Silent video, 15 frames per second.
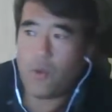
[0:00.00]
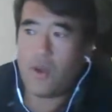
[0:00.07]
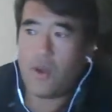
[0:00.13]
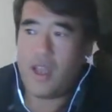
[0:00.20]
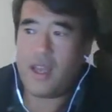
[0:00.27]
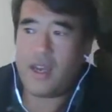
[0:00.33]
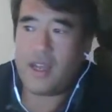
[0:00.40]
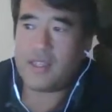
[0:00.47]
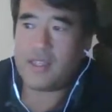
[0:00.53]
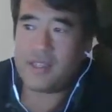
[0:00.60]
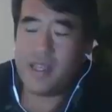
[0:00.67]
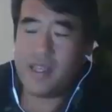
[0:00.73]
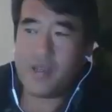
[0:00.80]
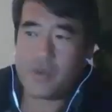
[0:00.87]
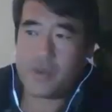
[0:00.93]
And it's
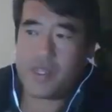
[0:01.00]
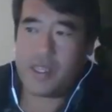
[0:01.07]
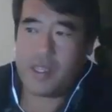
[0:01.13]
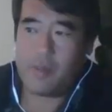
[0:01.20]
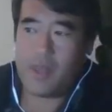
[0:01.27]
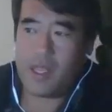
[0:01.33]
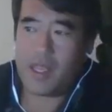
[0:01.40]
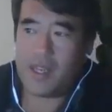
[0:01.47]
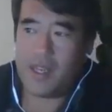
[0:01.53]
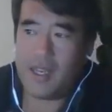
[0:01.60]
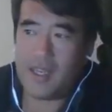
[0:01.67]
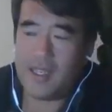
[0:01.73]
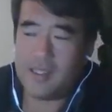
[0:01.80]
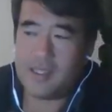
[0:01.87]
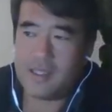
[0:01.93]
interesting
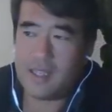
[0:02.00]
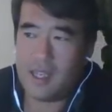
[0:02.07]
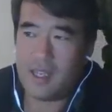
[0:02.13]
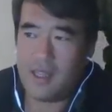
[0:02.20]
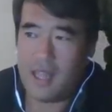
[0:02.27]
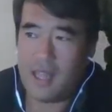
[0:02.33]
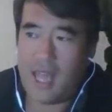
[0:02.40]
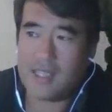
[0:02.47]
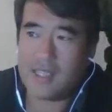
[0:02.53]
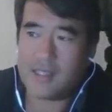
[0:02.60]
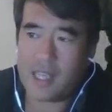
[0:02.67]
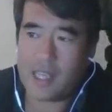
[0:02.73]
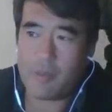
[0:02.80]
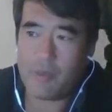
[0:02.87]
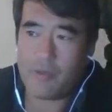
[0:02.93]
because last
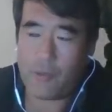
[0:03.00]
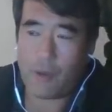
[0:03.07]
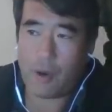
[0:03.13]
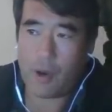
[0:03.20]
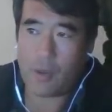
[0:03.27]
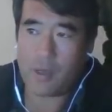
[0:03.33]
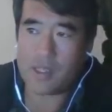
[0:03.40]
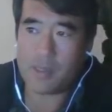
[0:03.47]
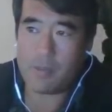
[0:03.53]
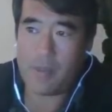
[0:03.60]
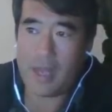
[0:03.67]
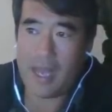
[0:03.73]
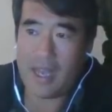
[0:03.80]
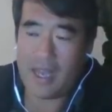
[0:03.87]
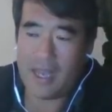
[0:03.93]
night before I went to
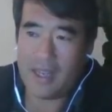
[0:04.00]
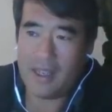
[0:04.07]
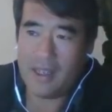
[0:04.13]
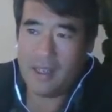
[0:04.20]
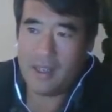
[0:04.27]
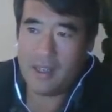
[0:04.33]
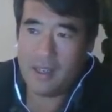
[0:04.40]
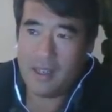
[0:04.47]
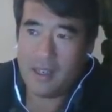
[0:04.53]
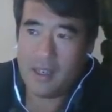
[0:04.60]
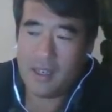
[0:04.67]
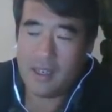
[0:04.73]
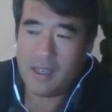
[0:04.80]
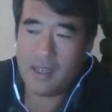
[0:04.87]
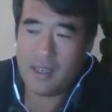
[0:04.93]
bed,
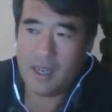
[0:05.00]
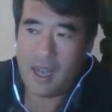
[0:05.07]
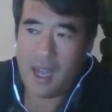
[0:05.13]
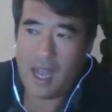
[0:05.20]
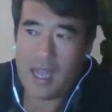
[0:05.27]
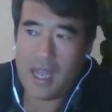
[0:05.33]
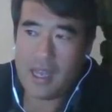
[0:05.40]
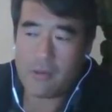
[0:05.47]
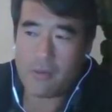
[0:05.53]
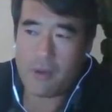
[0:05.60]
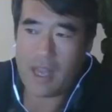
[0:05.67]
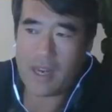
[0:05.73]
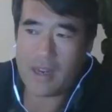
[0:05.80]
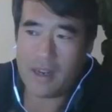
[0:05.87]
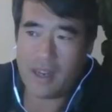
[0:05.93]
I had
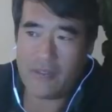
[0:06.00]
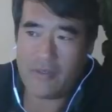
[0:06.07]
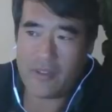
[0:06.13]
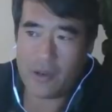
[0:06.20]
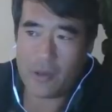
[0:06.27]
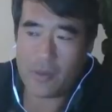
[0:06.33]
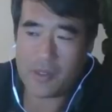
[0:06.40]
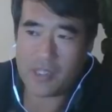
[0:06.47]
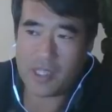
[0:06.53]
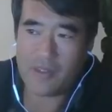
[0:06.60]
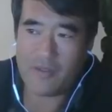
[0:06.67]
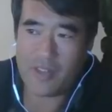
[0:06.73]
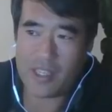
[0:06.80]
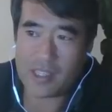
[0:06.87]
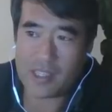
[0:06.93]
read enough and almost
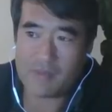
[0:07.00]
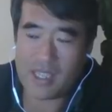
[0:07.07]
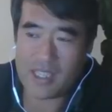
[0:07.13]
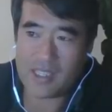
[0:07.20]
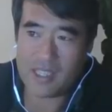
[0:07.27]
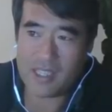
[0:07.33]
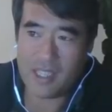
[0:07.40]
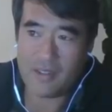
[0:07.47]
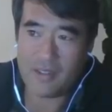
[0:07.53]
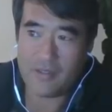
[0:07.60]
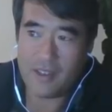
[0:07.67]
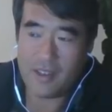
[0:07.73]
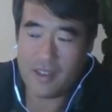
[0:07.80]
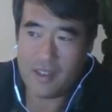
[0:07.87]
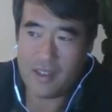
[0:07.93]
convinced myself
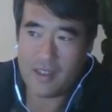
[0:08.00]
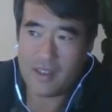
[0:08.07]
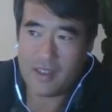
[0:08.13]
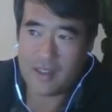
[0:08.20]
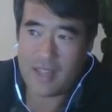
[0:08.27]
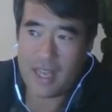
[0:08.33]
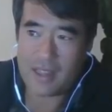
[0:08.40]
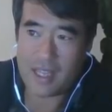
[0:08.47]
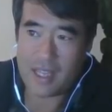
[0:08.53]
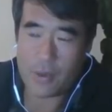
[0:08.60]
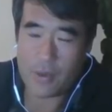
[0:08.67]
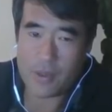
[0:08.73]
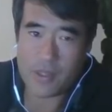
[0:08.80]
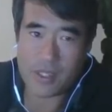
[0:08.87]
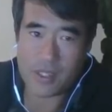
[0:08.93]
that there
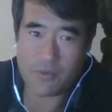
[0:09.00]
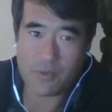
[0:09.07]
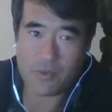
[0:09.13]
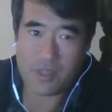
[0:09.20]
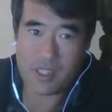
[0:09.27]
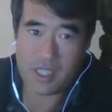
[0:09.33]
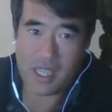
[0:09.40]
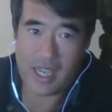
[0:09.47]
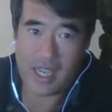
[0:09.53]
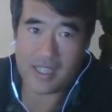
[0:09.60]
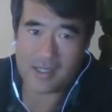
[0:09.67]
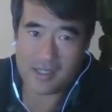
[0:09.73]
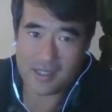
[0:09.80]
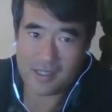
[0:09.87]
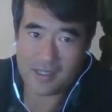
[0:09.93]
was a
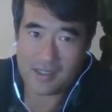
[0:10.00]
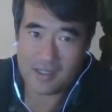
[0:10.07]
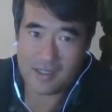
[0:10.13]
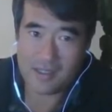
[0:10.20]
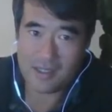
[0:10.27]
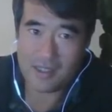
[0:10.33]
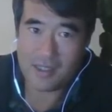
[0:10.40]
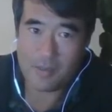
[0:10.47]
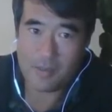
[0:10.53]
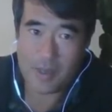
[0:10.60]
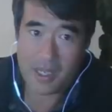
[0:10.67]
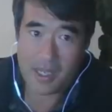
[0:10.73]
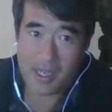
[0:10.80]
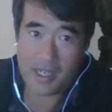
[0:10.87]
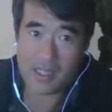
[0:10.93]
chance
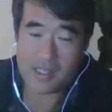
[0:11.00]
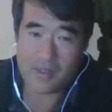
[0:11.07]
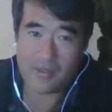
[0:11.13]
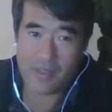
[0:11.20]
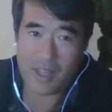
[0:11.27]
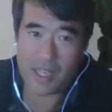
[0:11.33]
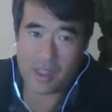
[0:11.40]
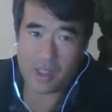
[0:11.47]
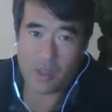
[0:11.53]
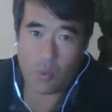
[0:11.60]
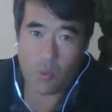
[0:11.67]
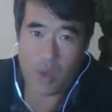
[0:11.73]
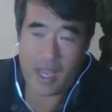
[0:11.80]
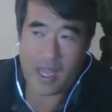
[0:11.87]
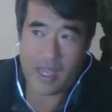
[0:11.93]
because of like the
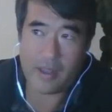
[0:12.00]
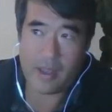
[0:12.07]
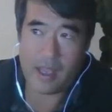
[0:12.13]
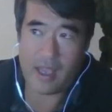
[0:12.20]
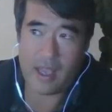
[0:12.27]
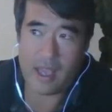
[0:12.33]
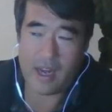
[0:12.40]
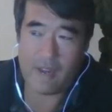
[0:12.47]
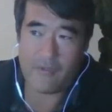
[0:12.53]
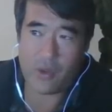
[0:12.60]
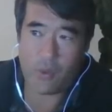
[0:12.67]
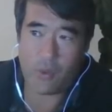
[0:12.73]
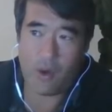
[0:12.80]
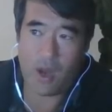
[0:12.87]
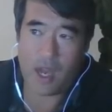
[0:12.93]
way, and if you
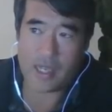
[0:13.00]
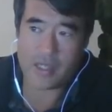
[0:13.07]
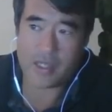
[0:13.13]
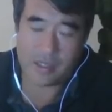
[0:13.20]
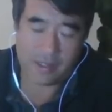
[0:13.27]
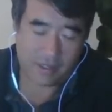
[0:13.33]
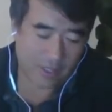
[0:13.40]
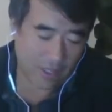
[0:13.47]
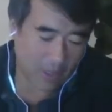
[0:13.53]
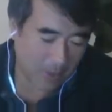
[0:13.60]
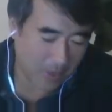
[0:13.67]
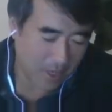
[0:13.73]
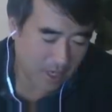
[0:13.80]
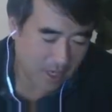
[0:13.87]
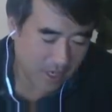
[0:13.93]
watched,
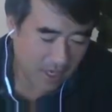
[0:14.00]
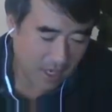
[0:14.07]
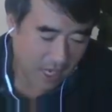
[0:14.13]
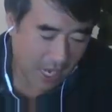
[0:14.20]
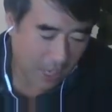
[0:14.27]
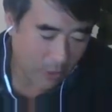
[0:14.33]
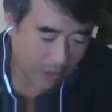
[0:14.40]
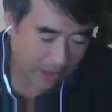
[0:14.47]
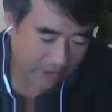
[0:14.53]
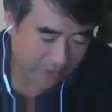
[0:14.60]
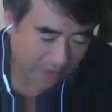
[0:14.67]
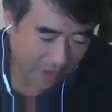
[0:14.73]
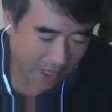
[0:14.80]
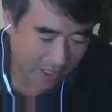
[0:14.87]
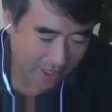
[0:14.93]
so I will give
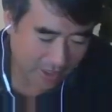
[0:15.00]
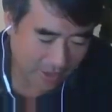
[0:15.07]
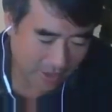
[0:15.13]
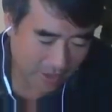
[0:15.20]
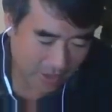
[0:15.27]
Fox News